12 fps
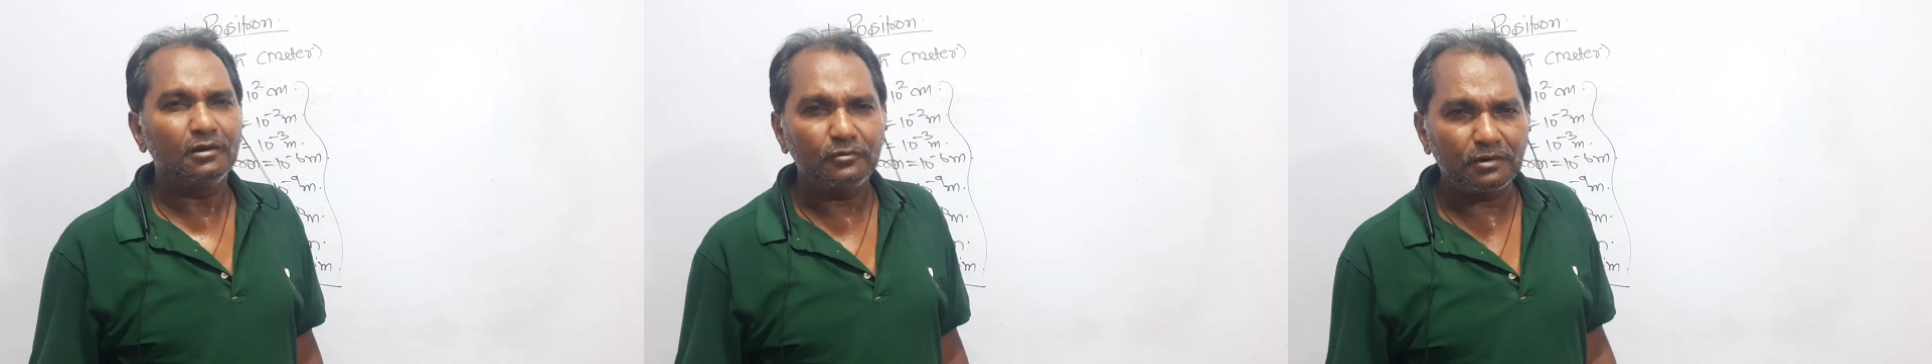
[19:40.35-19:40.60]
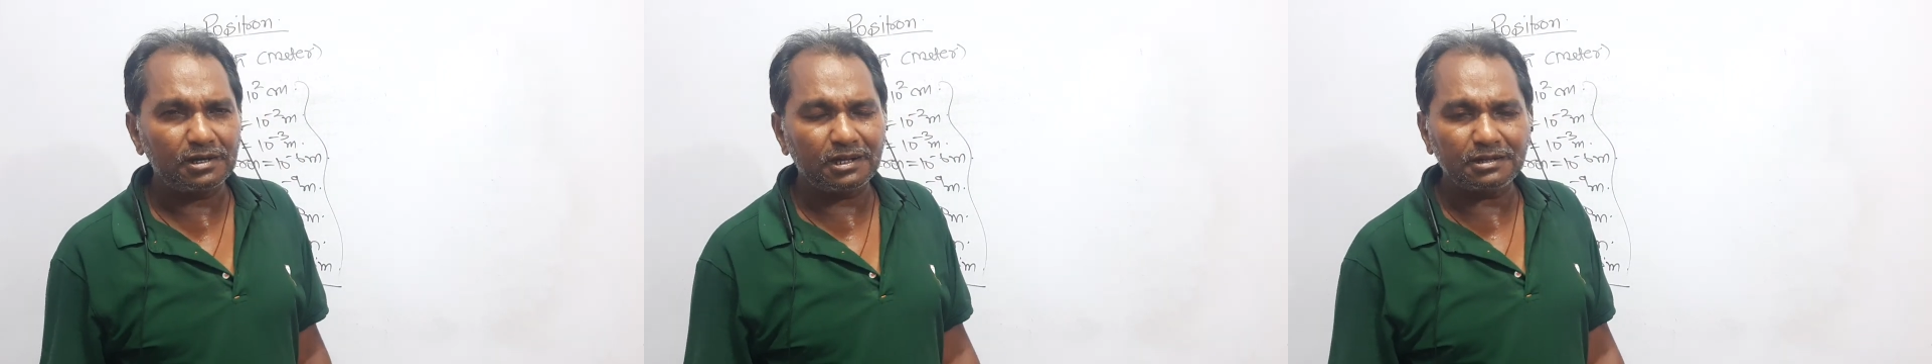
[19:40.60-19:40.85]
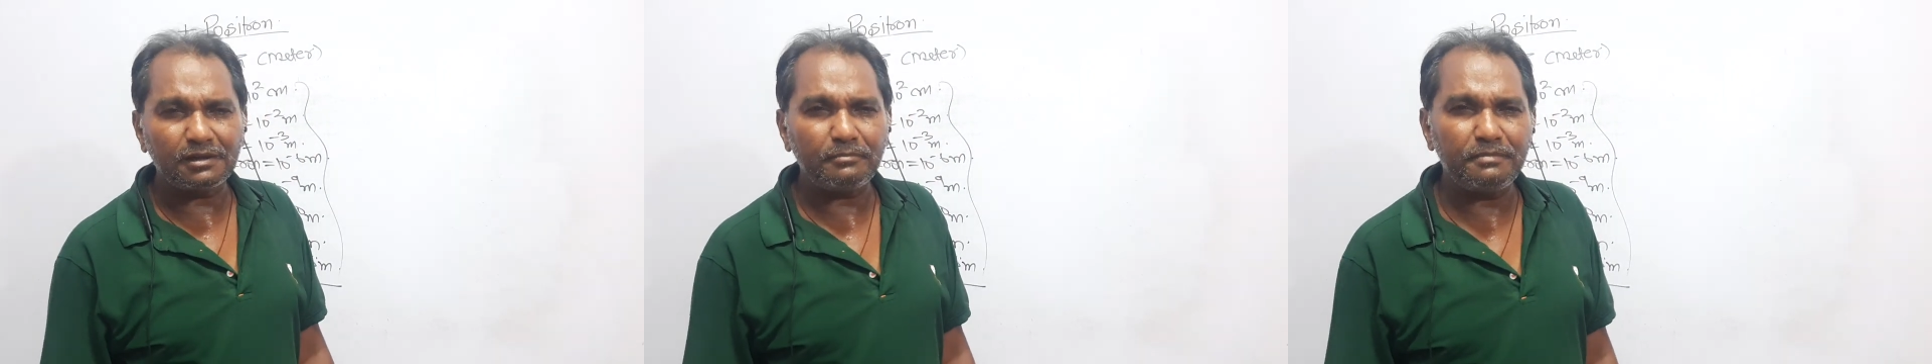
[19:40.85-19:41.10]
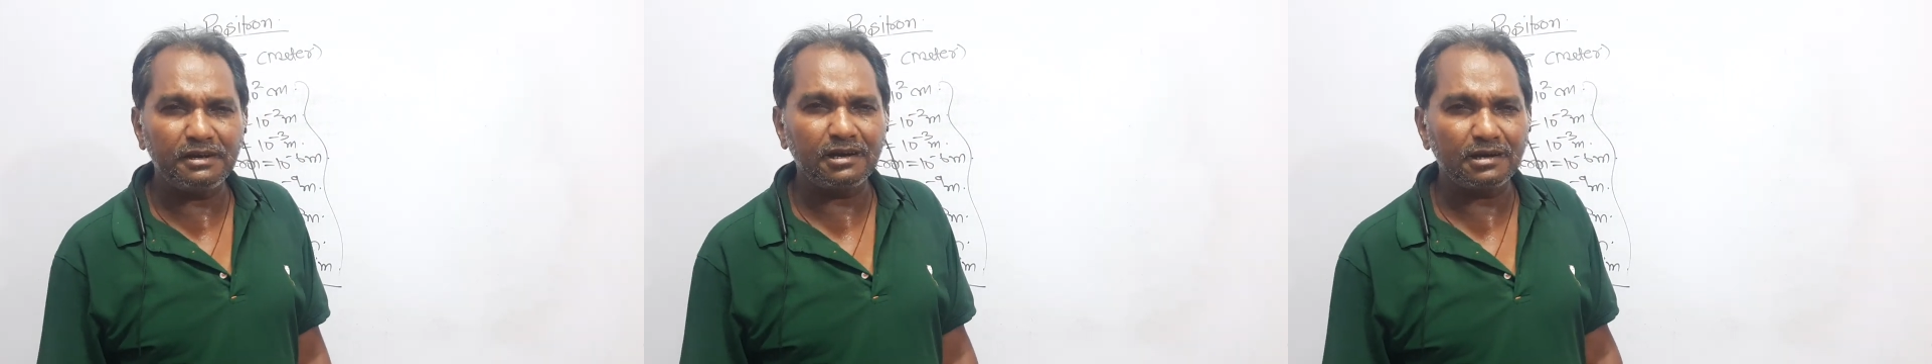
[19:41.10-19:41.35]
What are the
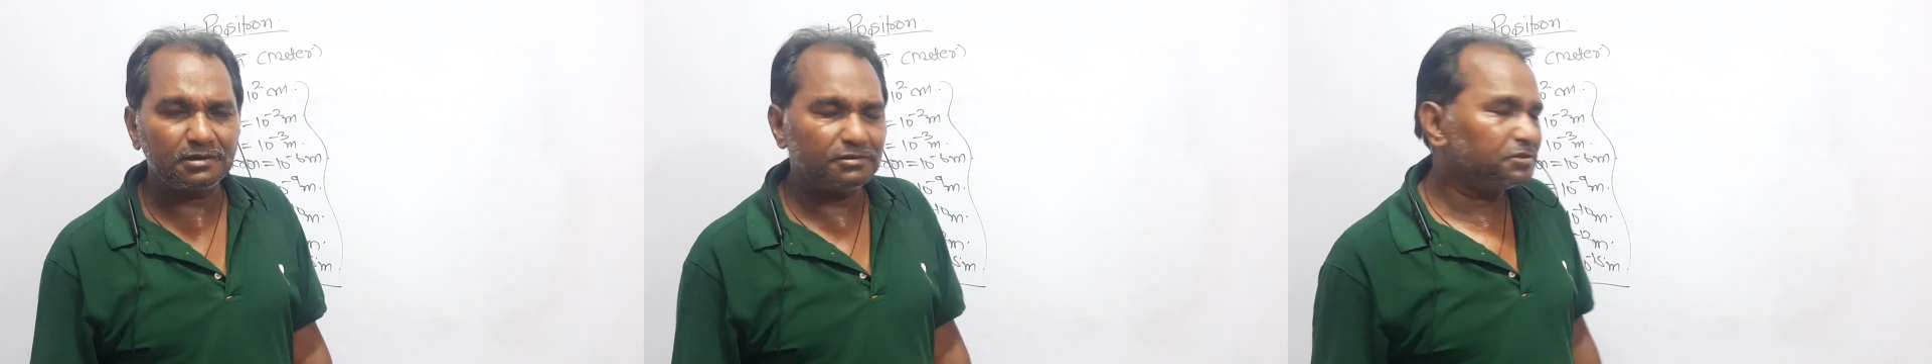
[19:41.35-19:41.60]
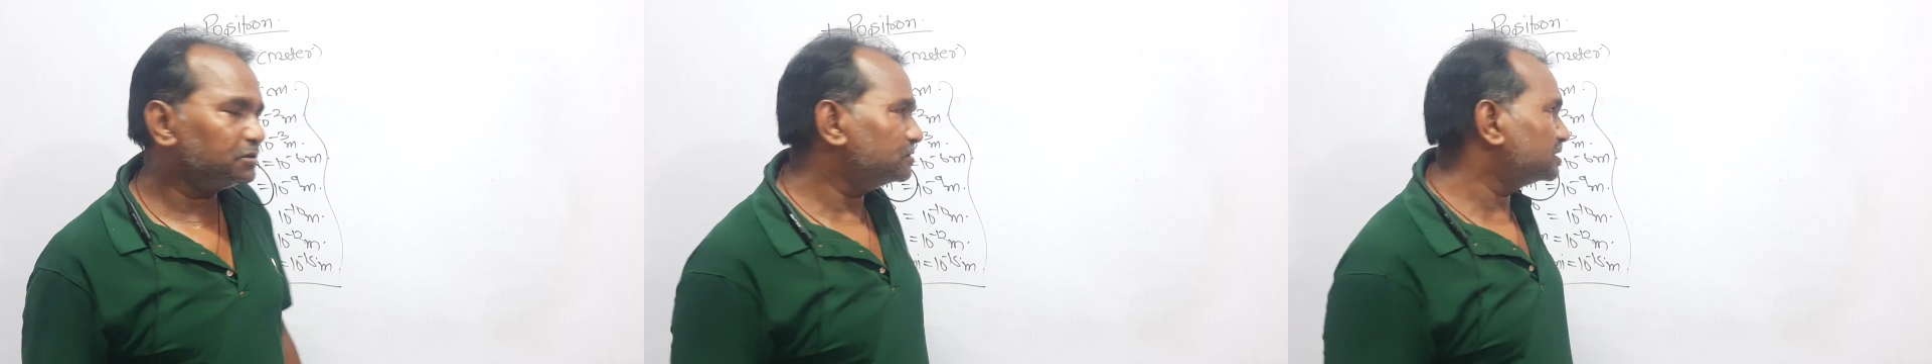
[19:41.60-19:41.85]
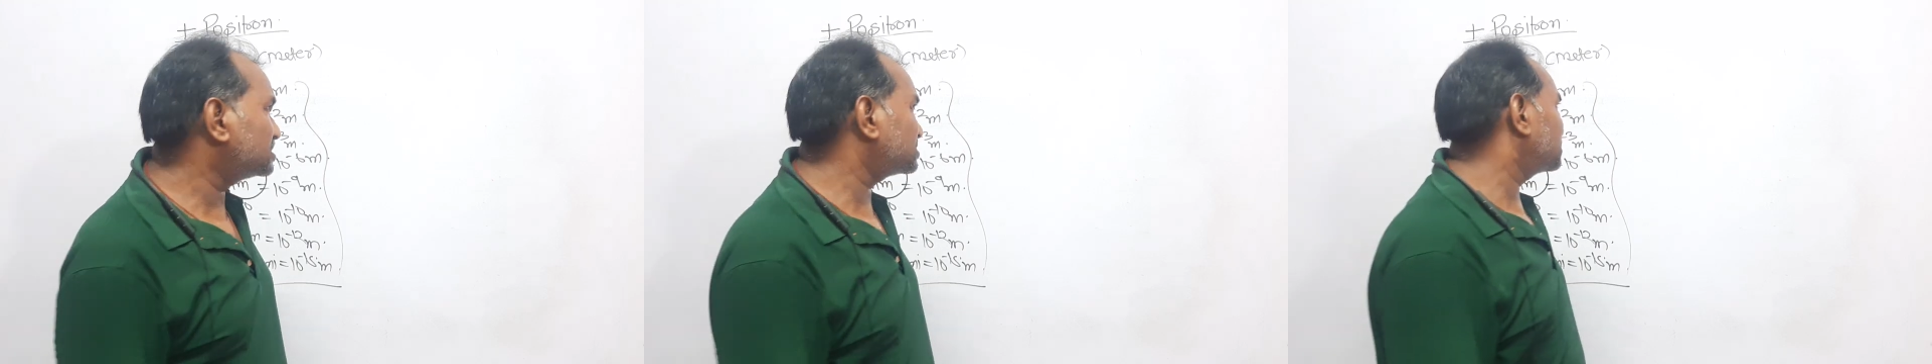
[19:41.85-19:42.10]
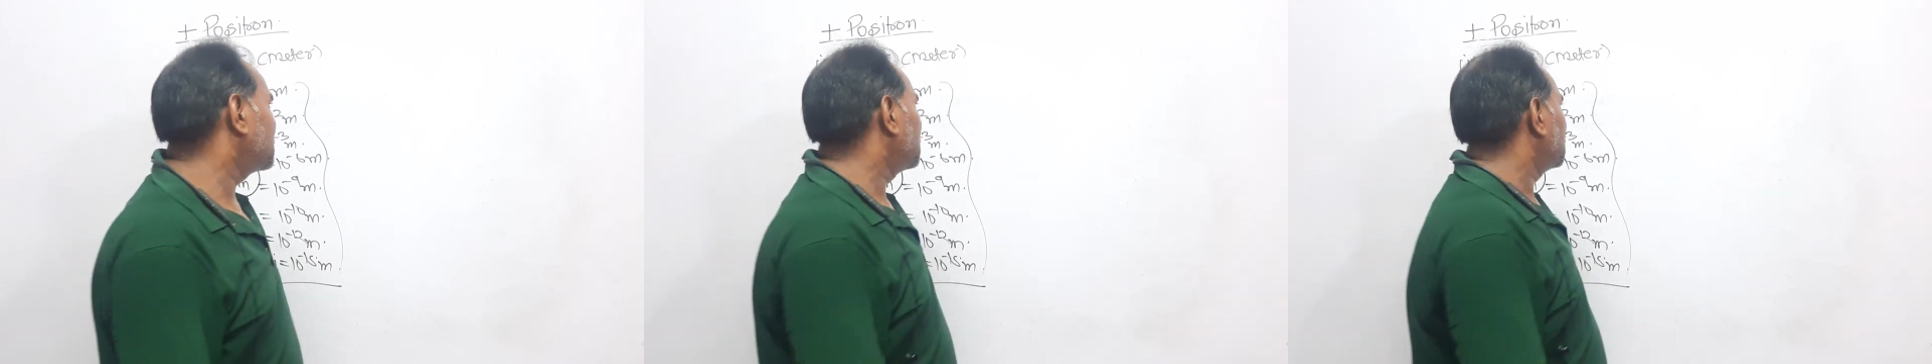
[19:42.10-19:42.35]
bigger units?